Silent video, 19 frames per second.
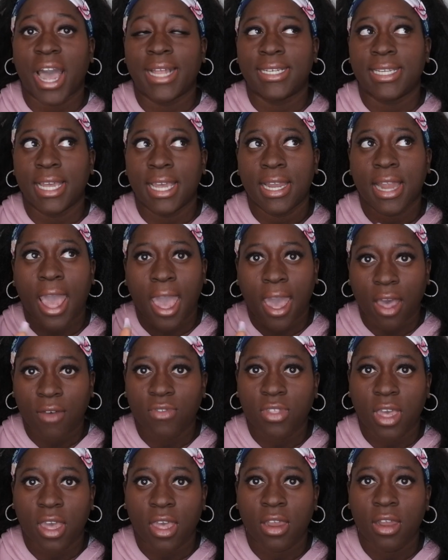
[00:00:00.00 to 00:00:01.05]
I did
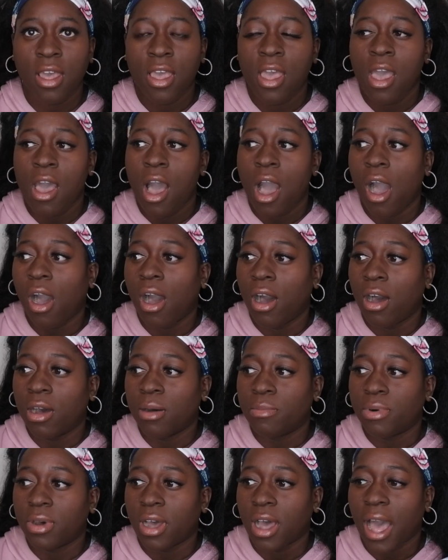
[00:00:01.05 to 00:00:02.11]
have that,
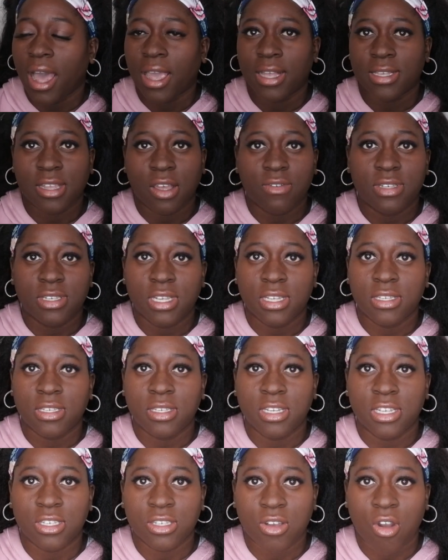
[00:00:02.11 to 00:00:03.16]
but I guess I've since
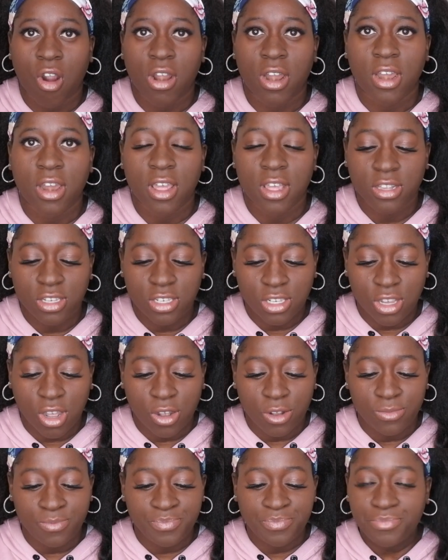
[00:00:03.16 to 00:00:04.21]
discarded it.
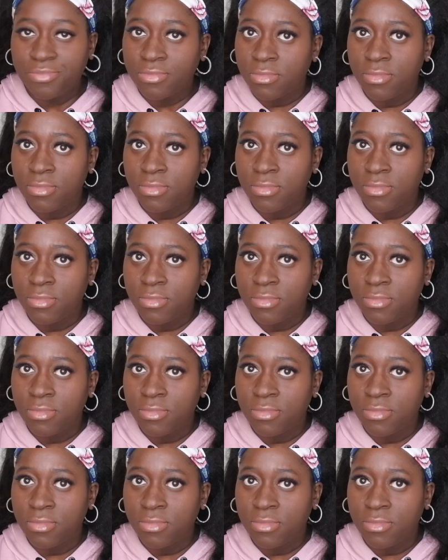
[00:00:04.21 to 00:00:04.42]
So I'm